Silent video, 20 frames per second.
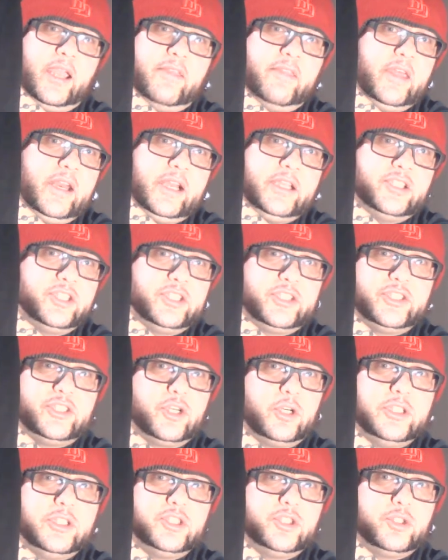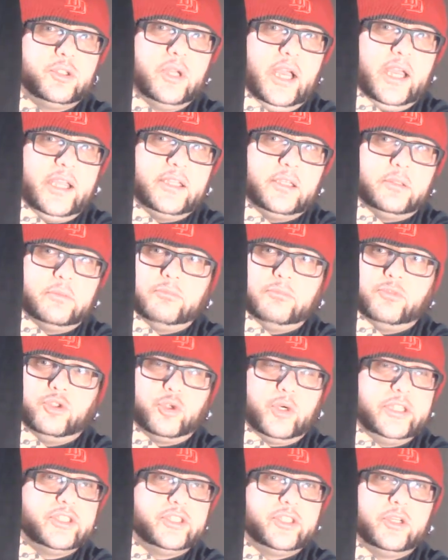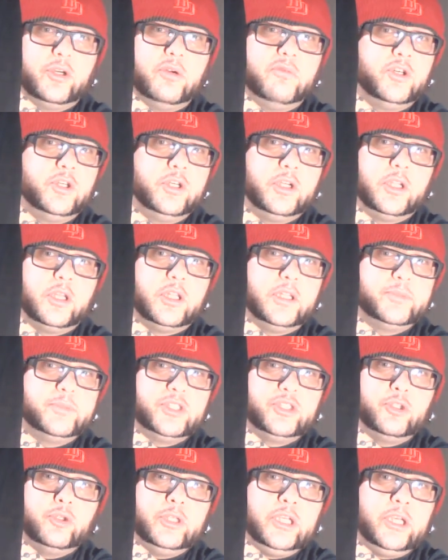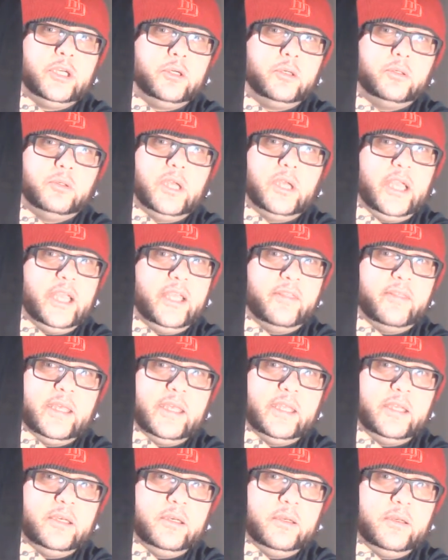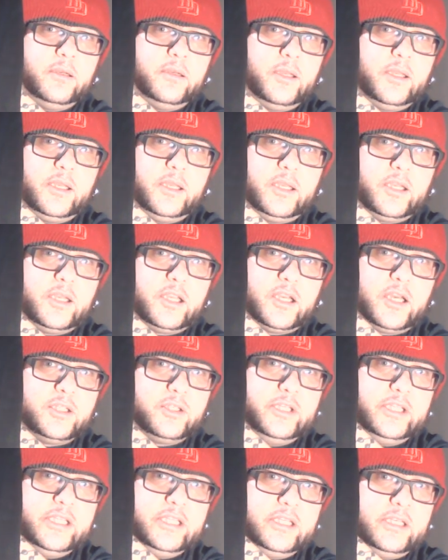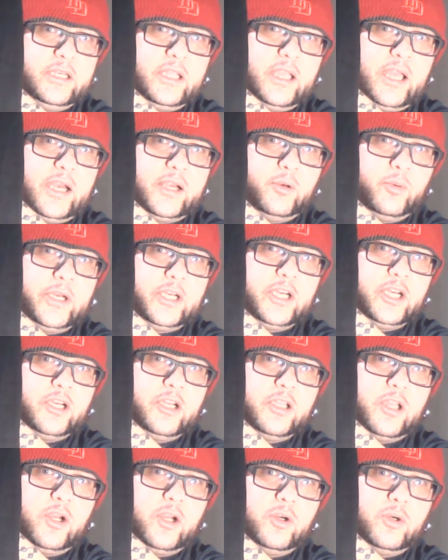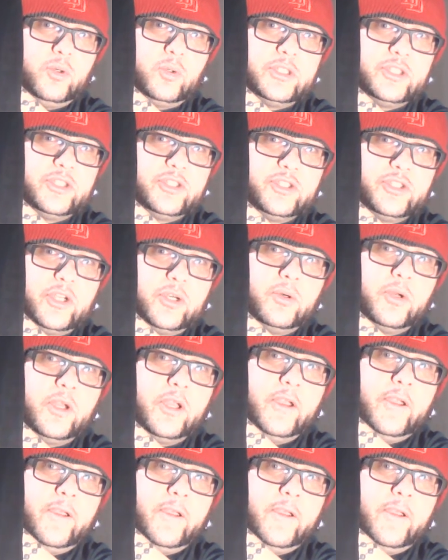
and then I just started. I traced it over in Clip Studio, and then colored it and got it ready to go. And so,